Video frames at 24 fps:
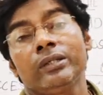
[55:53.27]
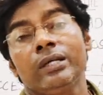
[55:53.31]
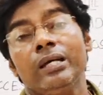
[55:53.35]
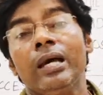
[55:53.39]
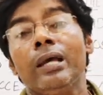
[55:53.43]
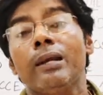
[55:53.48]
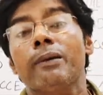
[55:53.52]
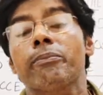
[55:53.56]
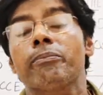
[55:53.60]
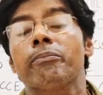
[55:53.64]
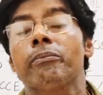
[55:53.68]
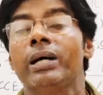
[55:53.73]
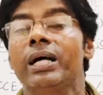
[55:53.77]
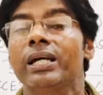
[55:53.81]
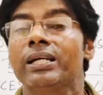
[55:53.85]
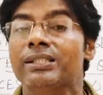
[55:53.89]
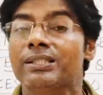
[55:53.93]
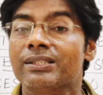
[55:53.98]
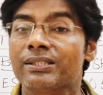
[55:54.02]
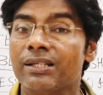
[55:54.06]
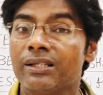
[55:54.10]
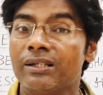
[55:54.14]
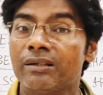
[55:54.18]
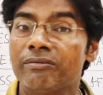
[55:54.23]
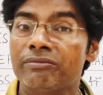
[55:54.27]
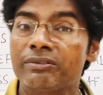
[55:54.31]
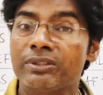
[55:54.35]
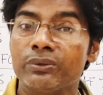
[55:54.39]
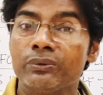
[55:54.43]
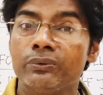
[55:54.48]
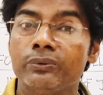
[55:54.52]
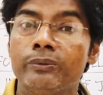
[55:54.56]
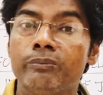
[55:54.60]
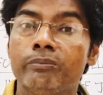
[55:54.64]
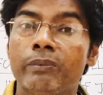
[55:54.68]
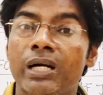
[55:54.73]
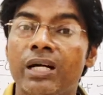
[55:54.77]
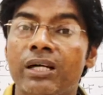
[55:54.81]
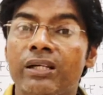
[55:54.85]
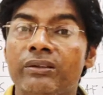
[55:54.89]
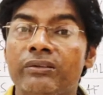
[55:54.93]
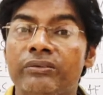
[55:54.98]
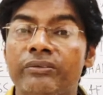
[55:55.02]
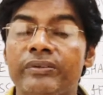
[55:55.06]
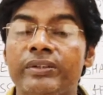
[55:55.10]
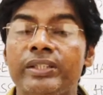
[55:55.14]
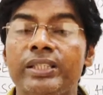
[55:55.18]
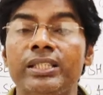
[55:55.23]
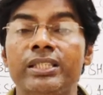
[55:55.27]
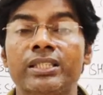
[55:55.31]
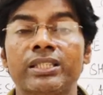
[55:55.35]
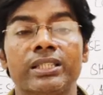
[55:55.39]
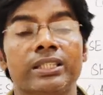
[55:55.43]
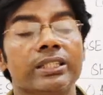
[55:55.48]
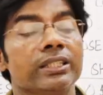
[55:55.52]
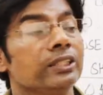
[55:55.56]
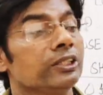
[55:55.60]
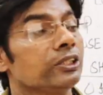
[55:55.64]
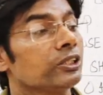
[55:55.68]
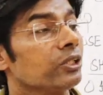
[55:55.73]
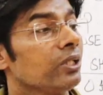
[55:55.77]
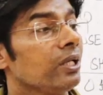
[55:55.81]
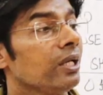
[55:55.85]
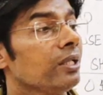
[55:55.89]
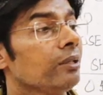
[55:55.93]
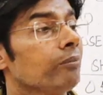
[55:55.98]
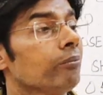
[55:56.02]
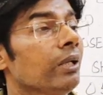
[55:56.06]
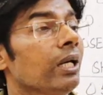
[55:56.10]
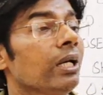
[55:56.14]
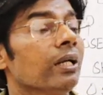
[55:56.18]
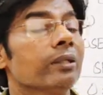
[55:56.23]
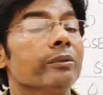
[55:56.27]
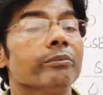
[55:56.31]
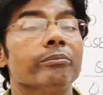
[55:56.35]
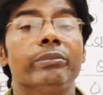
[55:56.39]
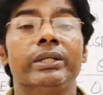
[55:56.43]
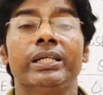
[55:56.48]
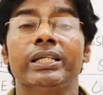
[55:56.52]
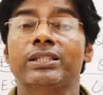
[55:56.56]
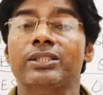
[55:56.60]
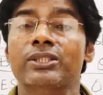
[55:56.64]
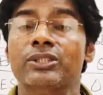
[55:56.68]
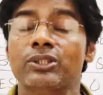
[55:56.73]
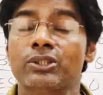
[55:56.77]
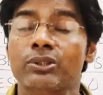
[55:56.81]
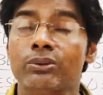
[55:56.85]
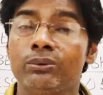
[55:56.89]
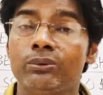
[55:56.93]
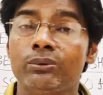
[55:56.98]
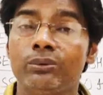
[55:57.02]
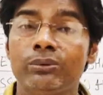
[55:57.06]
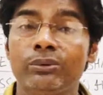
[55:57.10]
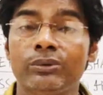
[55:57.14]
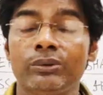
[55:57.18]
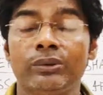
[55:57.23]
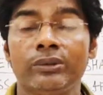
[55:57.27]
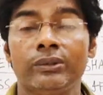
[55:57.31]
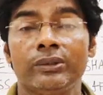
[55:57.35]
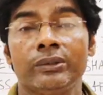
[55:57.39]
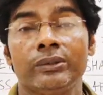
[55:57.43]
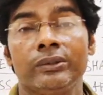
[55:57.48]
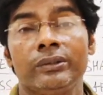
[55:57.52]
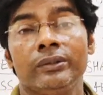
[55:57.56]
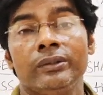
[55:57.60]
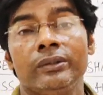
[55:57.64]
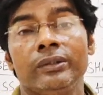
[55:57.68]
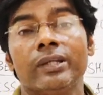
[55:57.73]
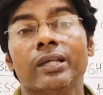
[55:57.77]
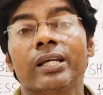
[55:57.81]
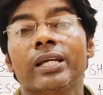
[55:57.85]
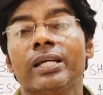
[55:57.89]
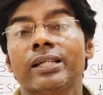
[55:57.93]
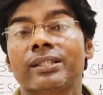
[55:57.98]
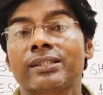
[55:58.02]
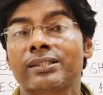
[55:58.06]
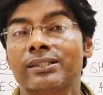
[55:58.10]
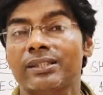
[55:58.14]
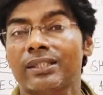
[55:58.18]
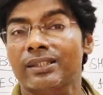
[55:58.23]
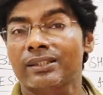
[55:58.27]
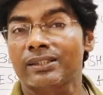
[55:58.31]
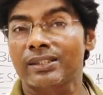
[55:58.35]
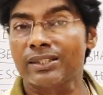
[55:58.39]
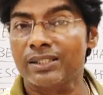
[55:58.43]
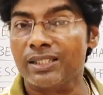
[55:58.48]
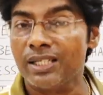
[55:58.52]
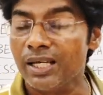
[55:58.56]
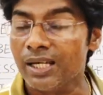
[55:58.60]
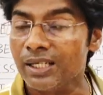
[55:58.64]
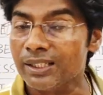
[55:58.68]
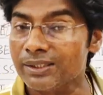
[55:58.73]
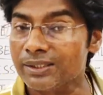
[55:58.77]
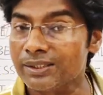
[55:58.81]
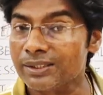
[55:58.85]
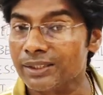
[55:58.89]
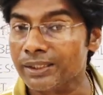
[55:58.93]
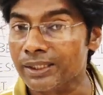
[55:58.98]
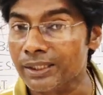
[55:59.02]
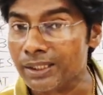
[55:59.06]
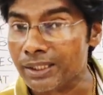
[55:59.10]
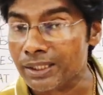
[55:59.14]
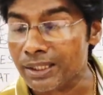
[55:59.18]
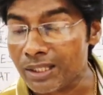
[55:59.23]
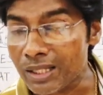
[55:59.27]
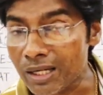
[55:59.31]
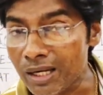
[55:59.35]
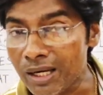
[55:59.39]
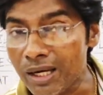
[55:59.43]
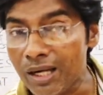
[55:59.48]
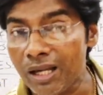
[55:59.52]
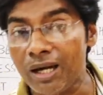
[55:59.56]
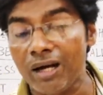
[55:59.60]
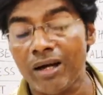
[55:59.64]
help myself to my feet and try my best to get success in